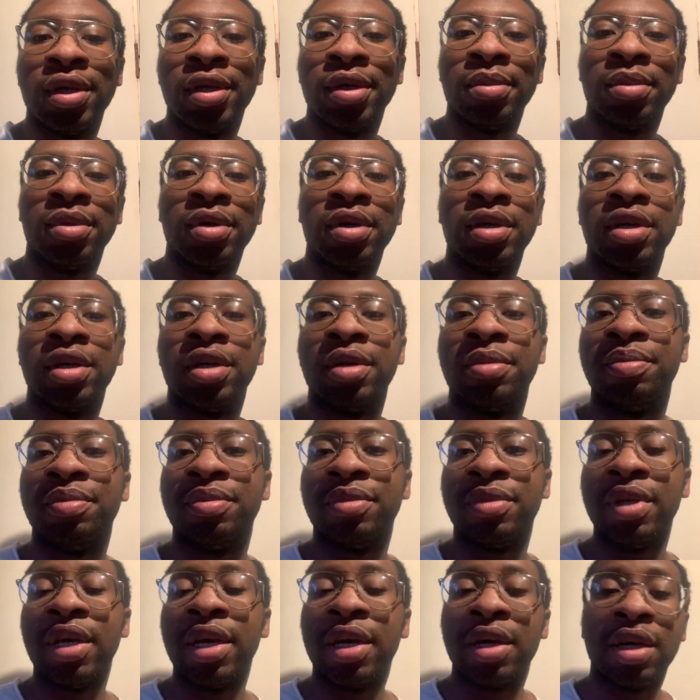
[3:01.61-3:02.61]
But
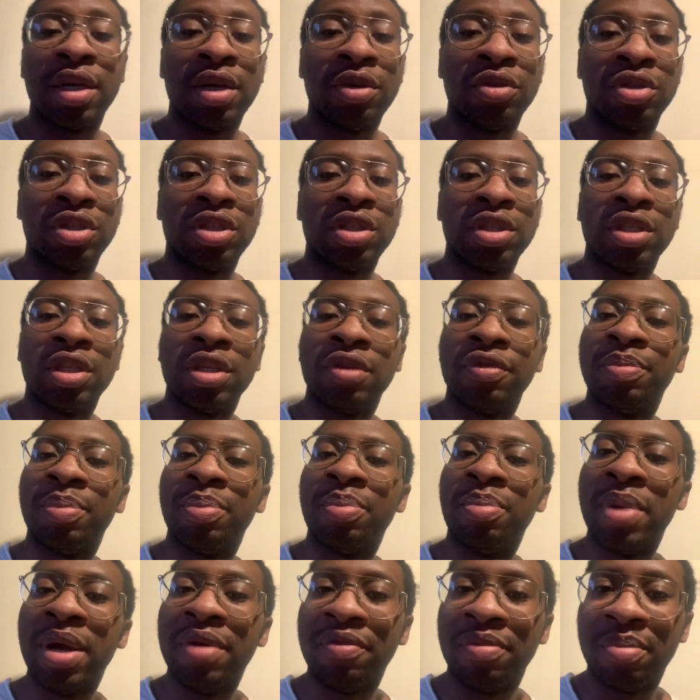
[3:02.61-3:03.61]
yeah, it was just the
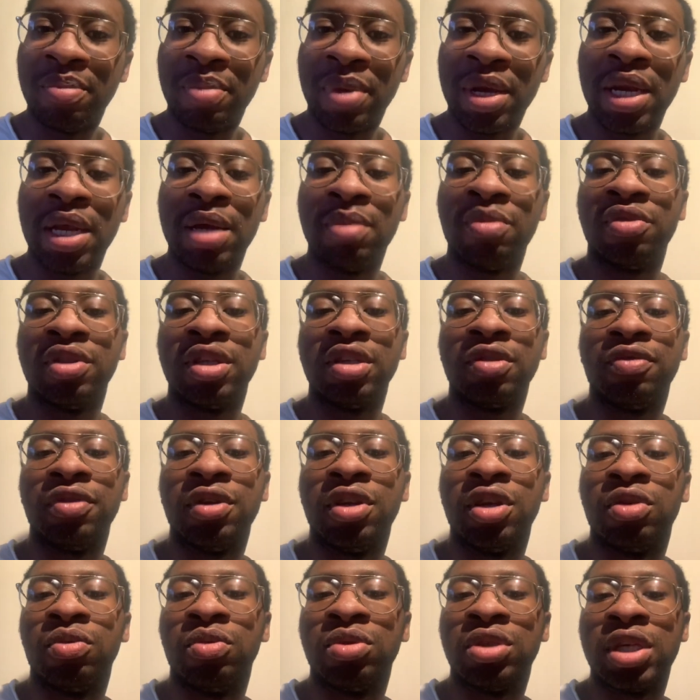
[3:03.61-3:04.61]
main aim of this
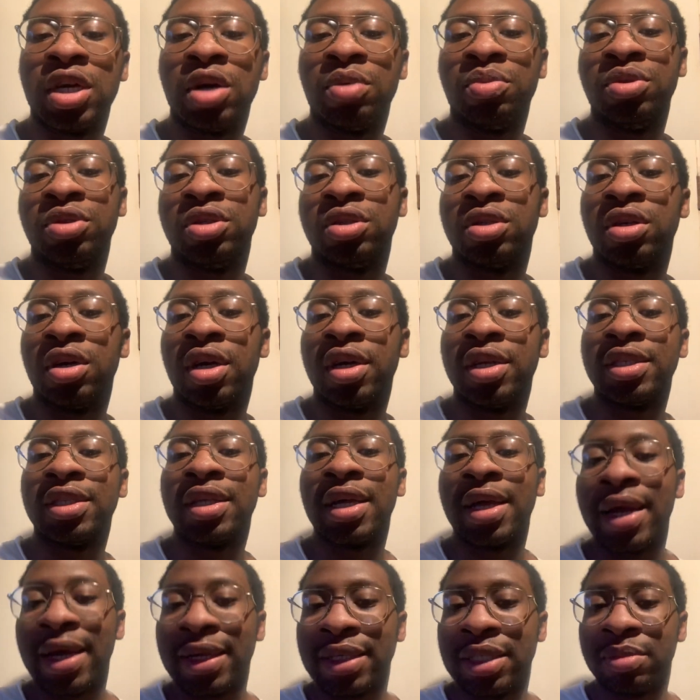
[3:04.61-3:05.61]
video was to help you to
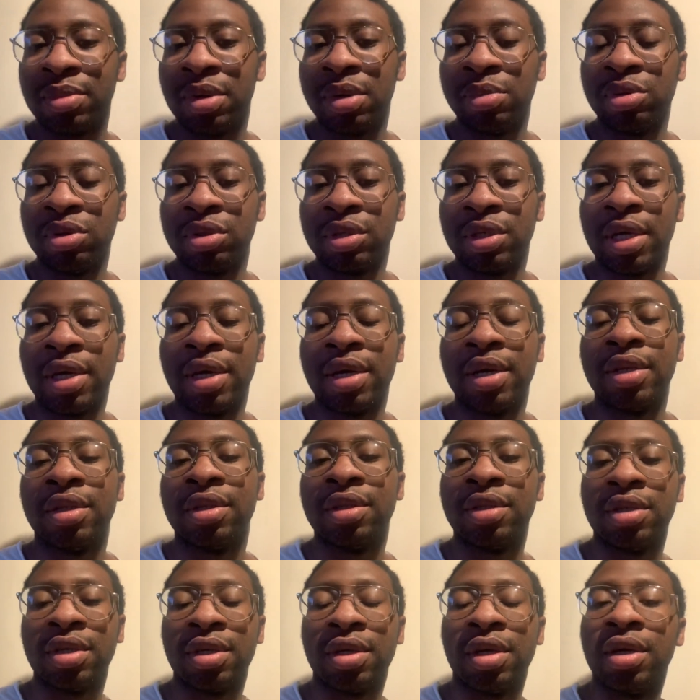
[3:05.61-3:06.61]
understand asset bubbles,
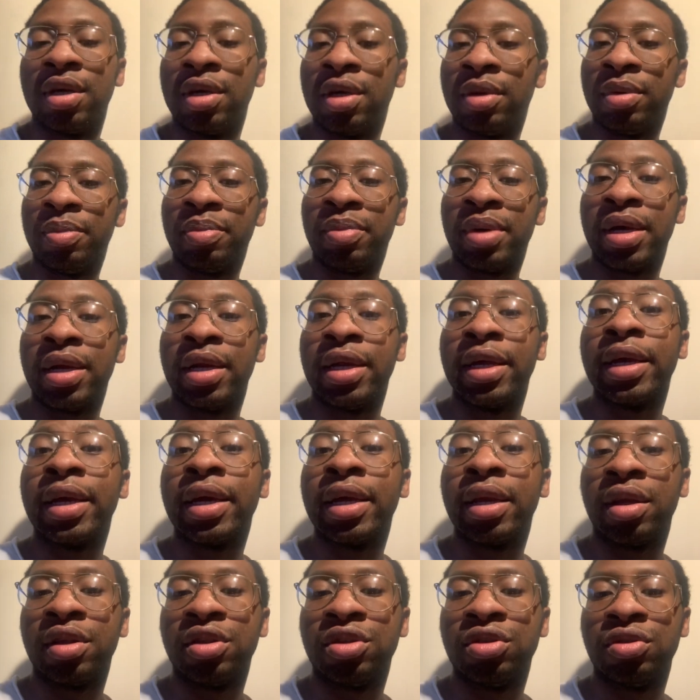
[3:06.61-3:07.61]
and by
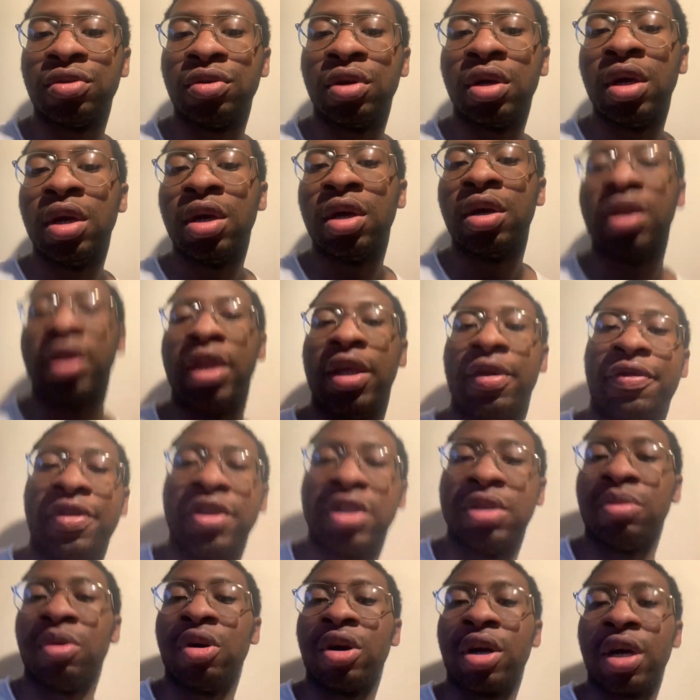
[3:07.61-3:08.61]
linking it to the
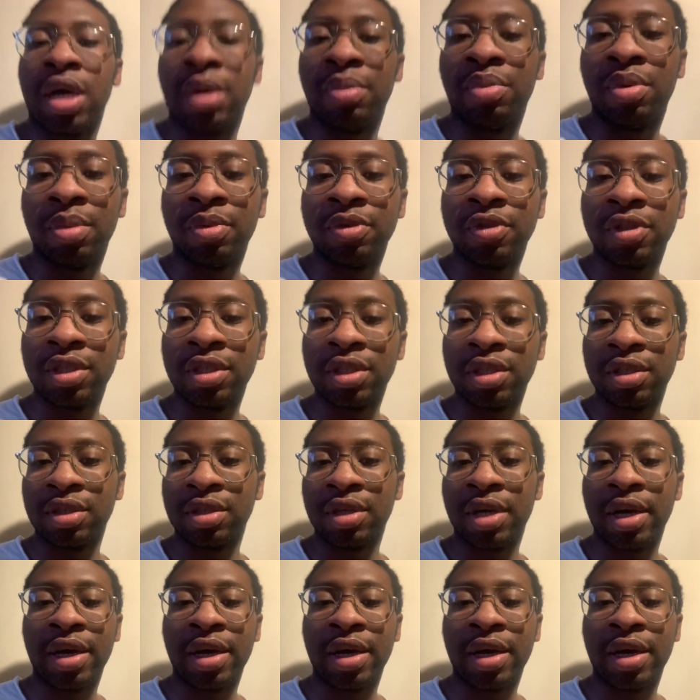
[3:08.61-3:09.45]
efficient market hypothesis.